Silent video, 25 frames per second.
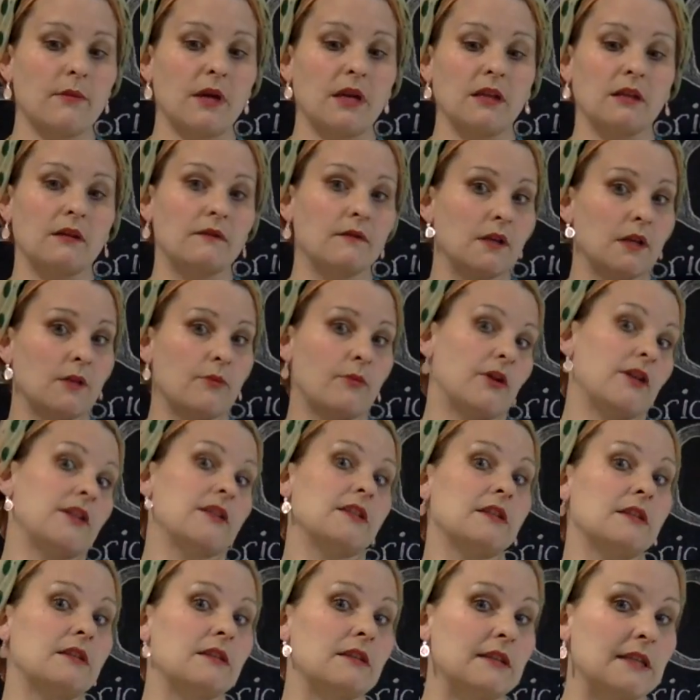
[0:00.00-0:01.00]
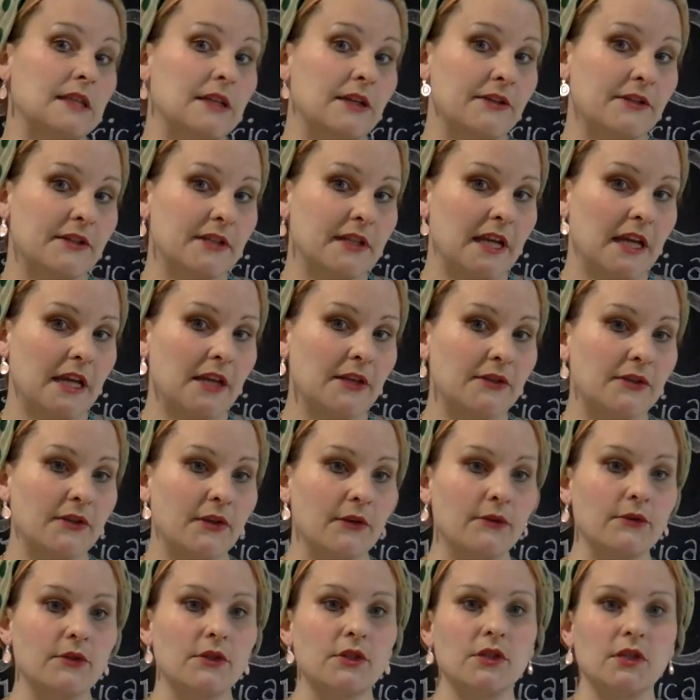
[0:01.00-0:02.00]
My lovely apprentice is here today,
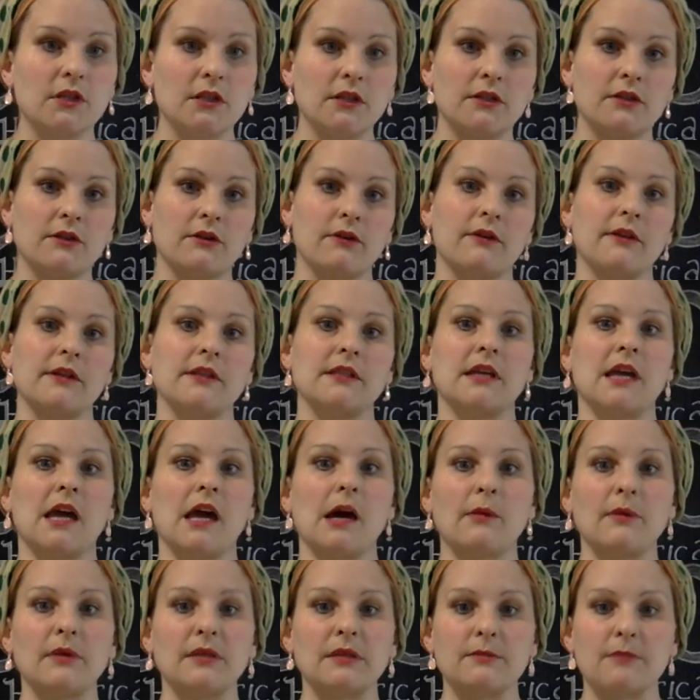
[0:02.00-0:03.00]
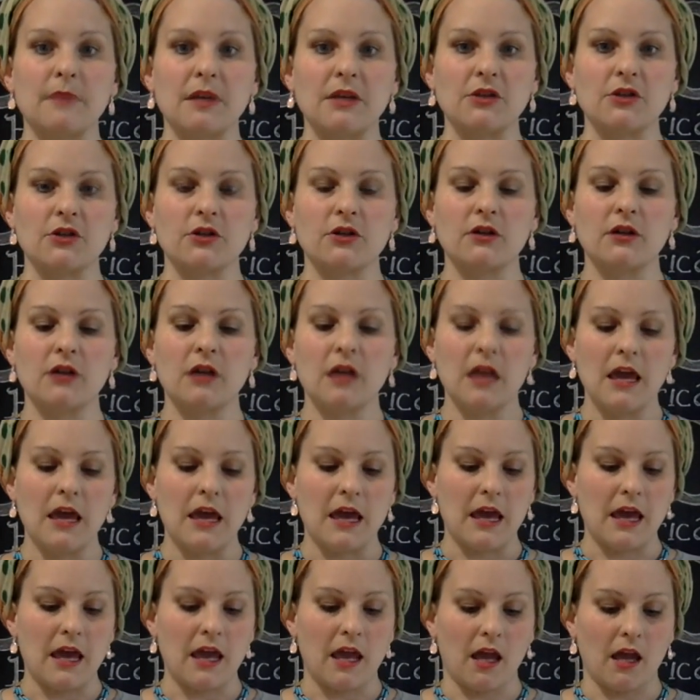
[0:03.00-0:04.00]
so she is going to help us measure,
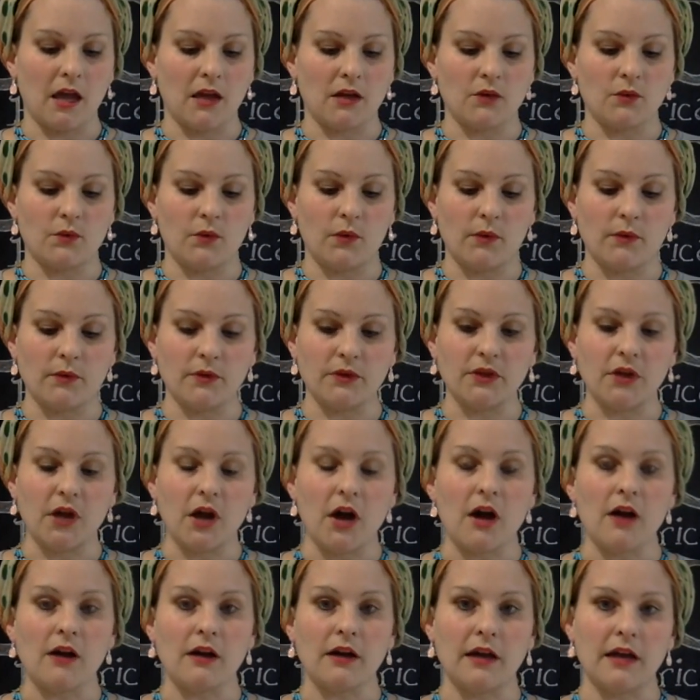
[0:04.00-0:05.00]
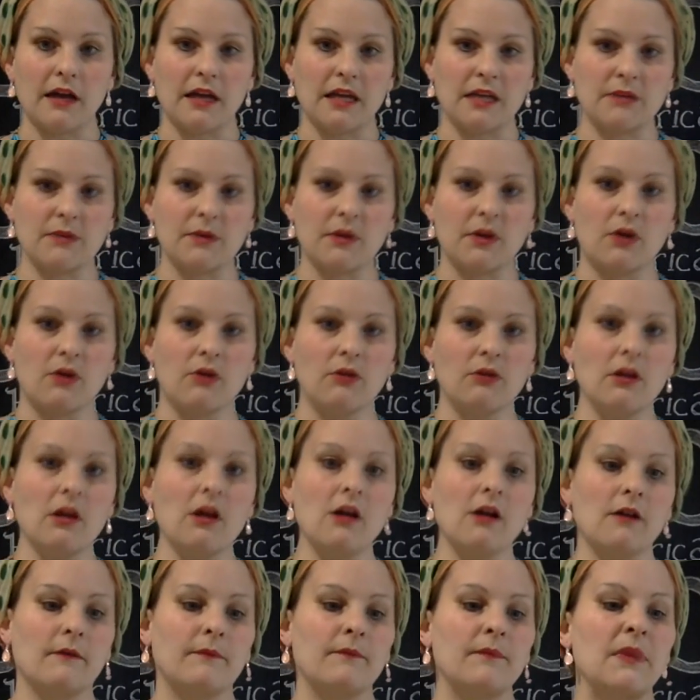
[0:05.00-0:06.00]
and we will talk as we go
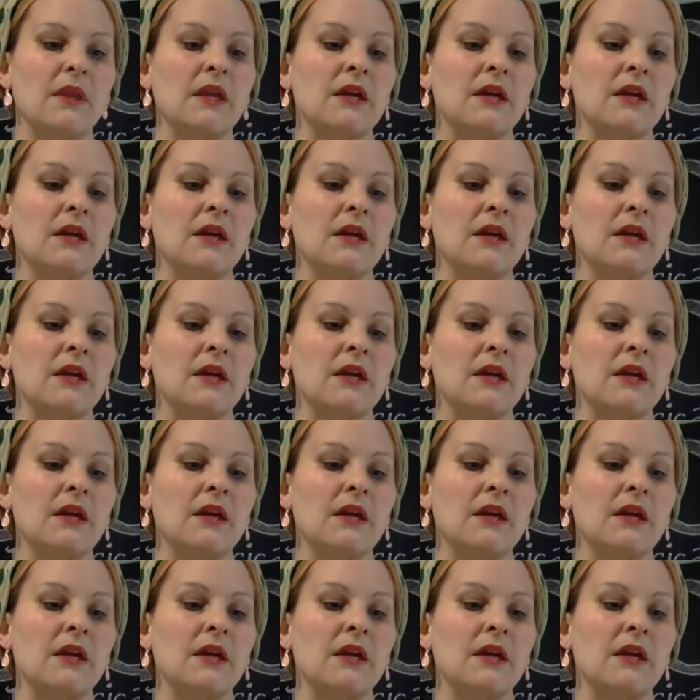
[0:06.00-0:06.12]
along.